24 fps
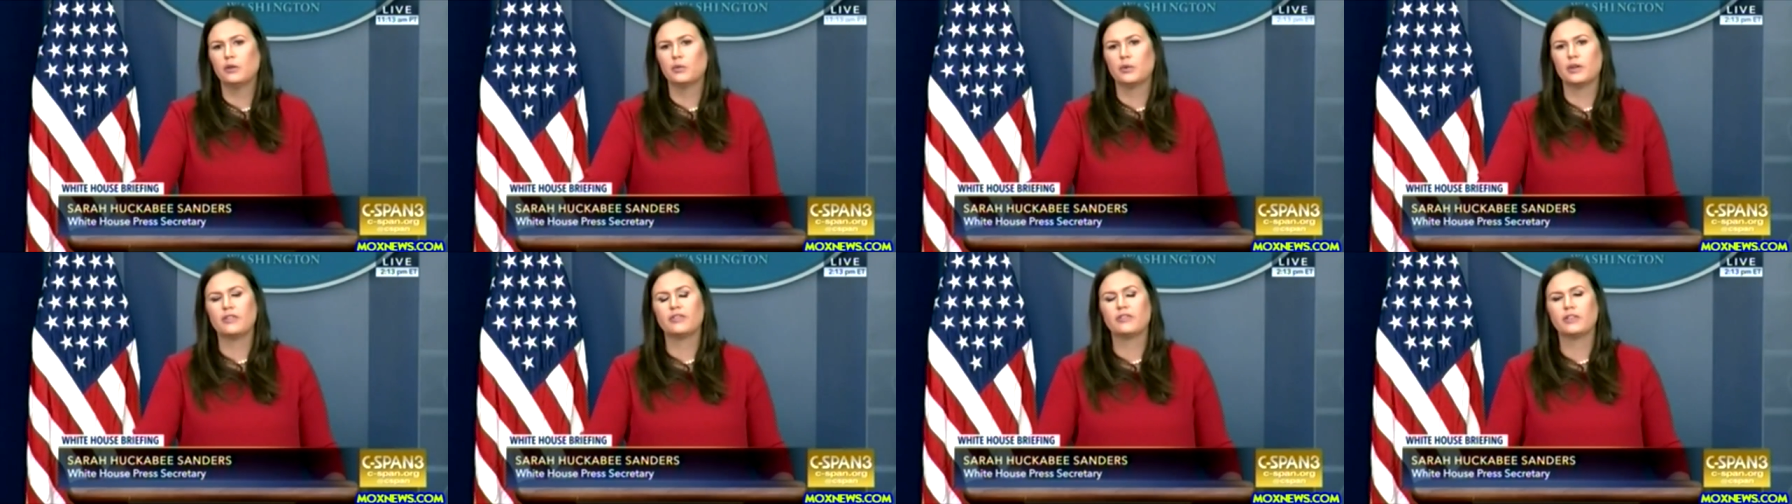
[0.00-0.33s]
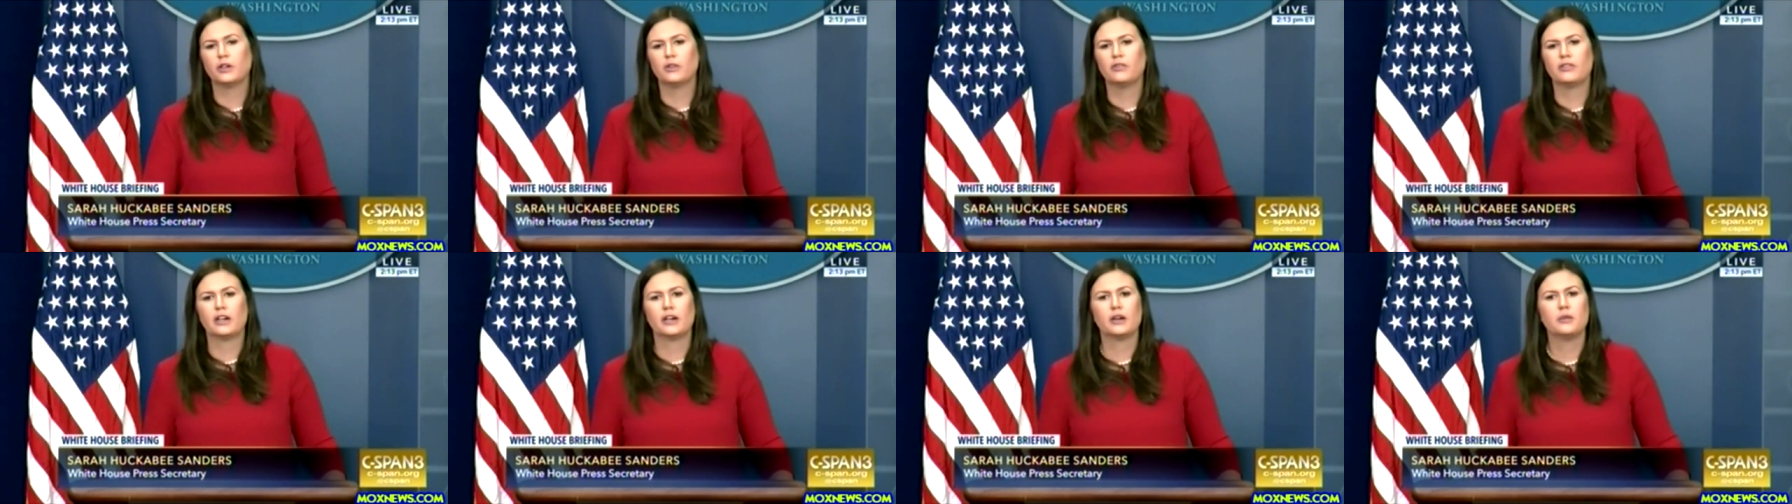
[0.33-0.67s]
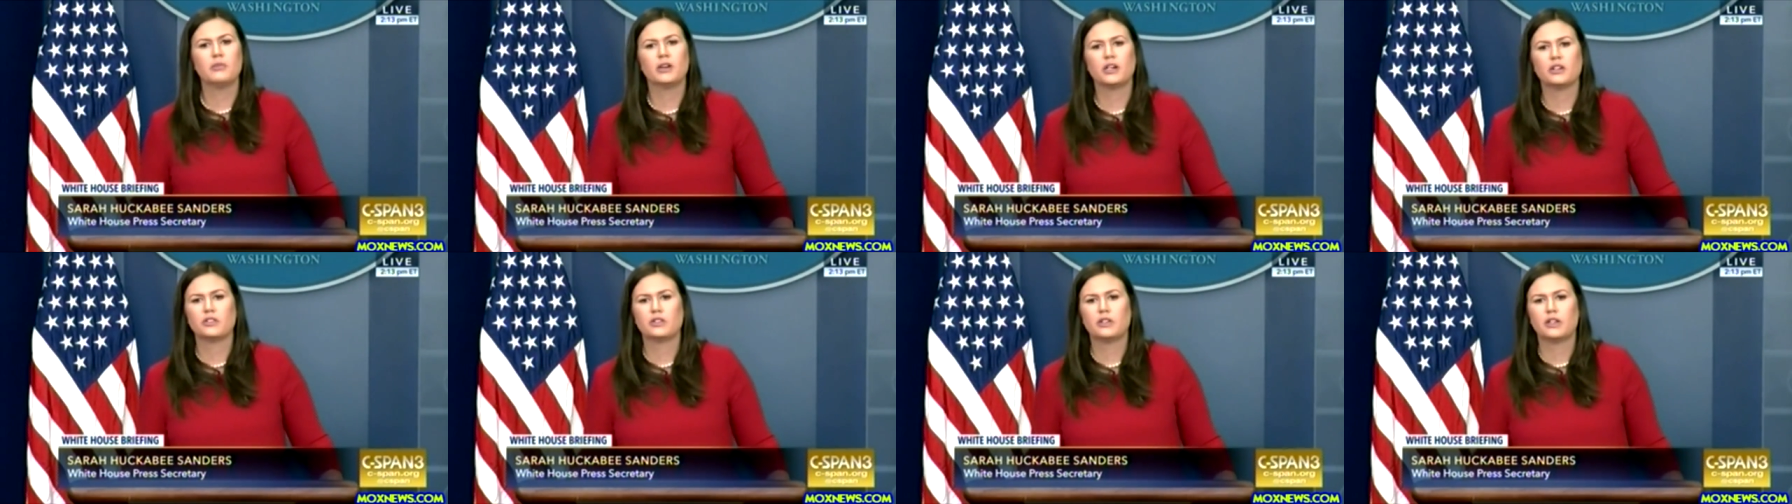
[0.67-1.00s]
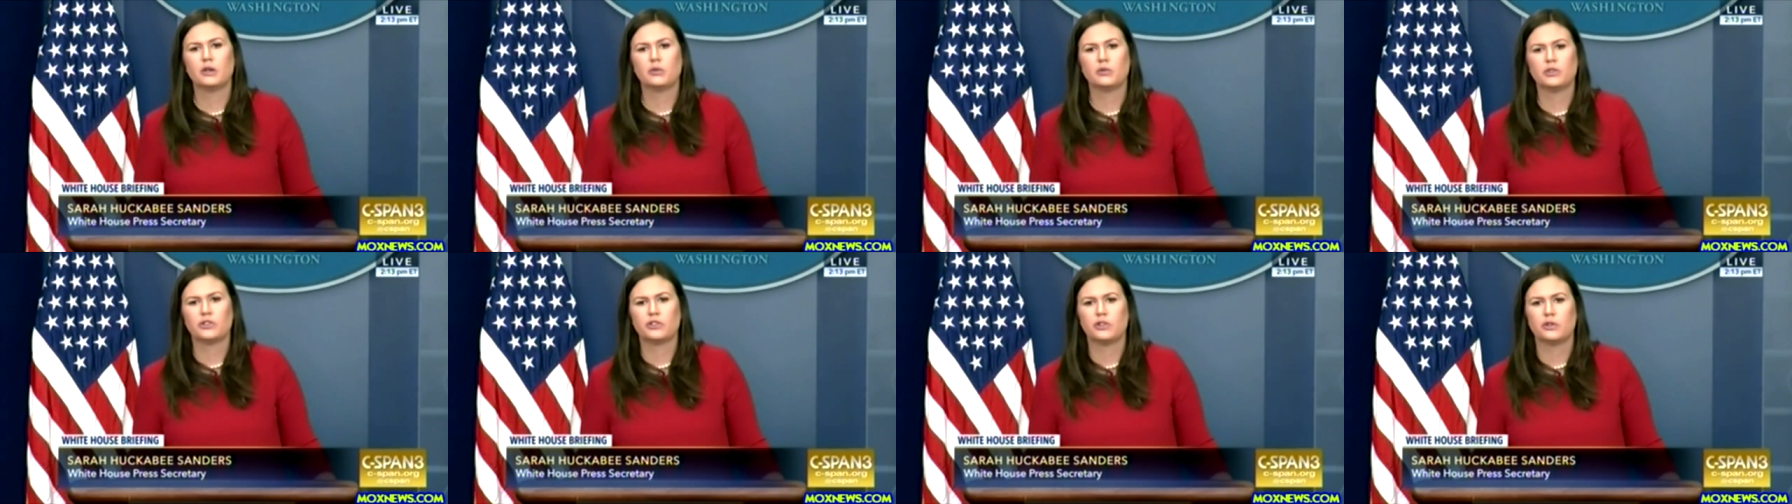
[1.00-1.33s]
and we feel very much
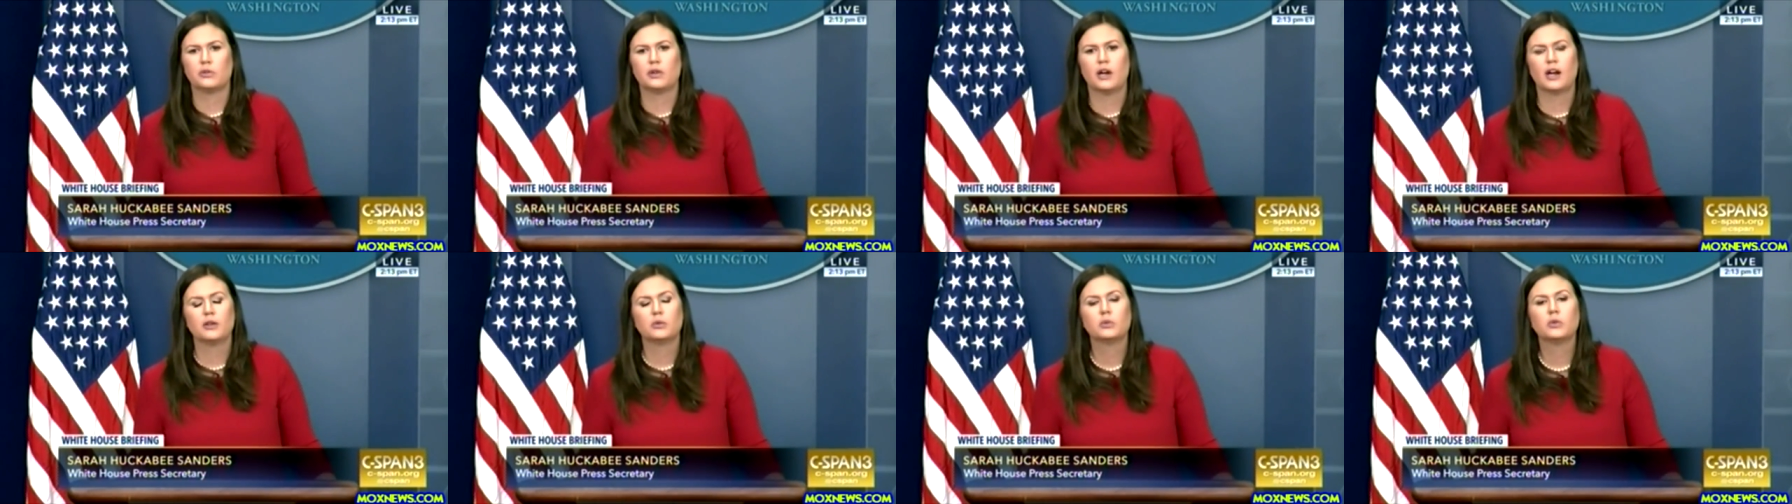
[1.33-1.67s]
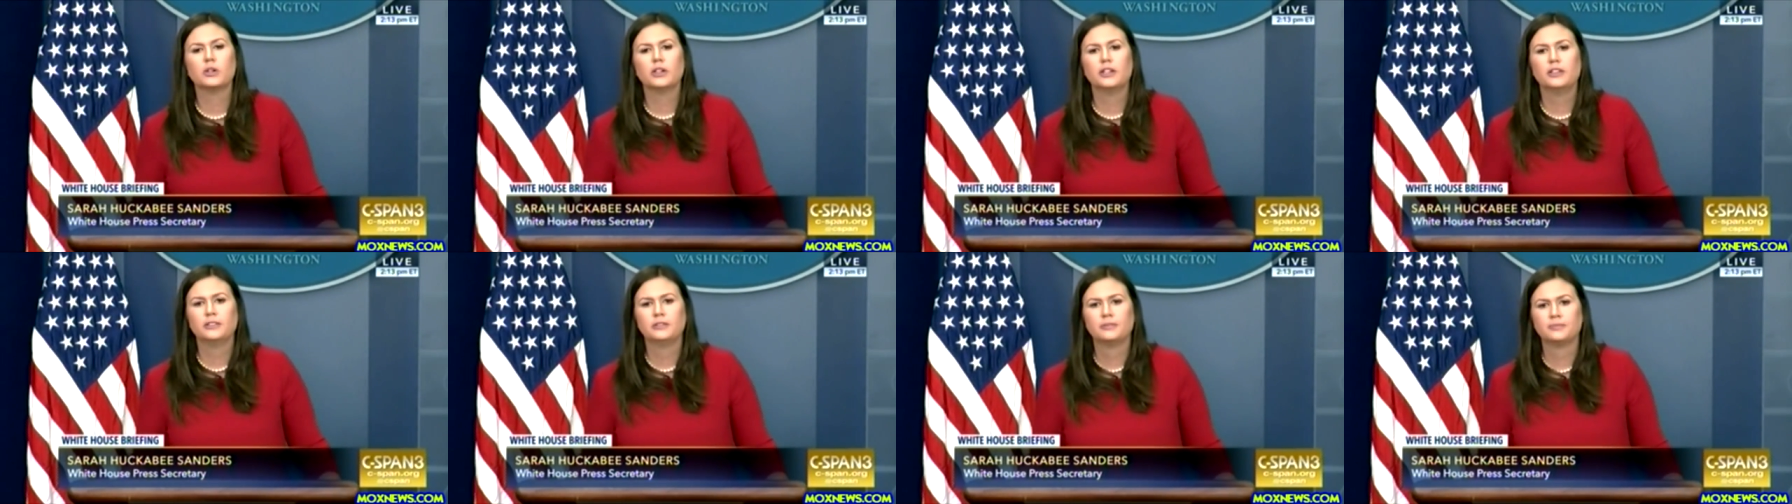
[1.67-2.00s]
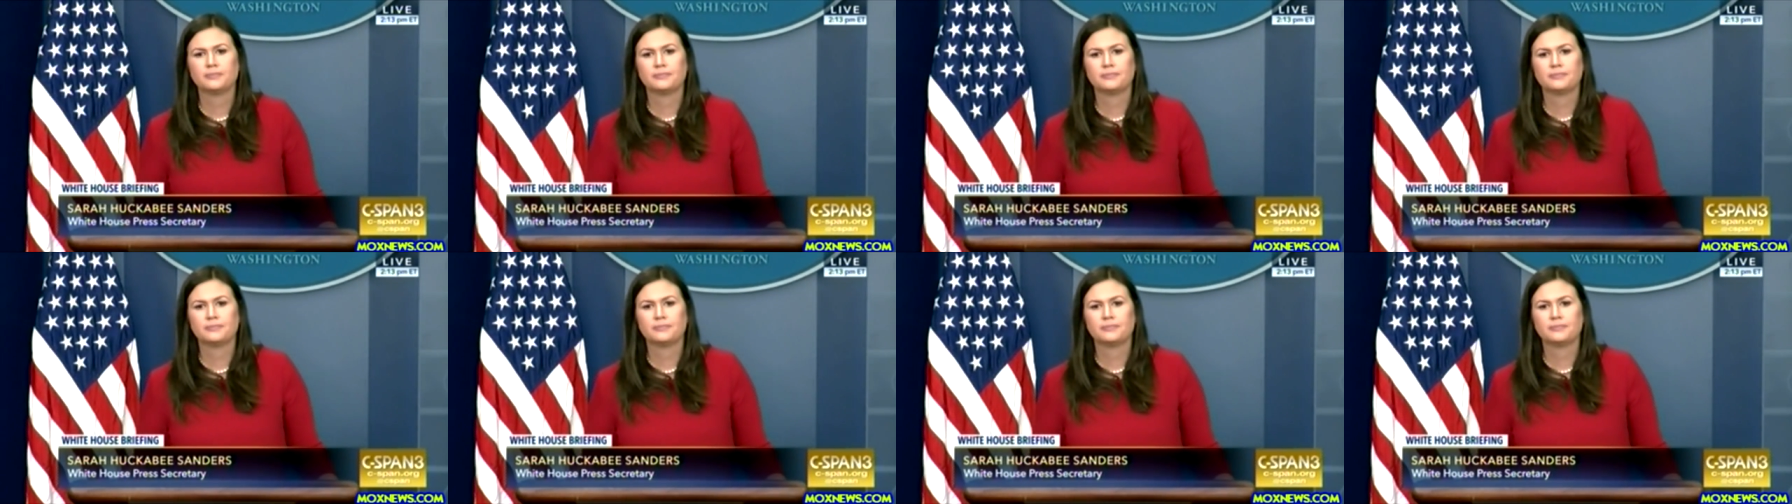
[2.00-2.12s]
that it was the right one.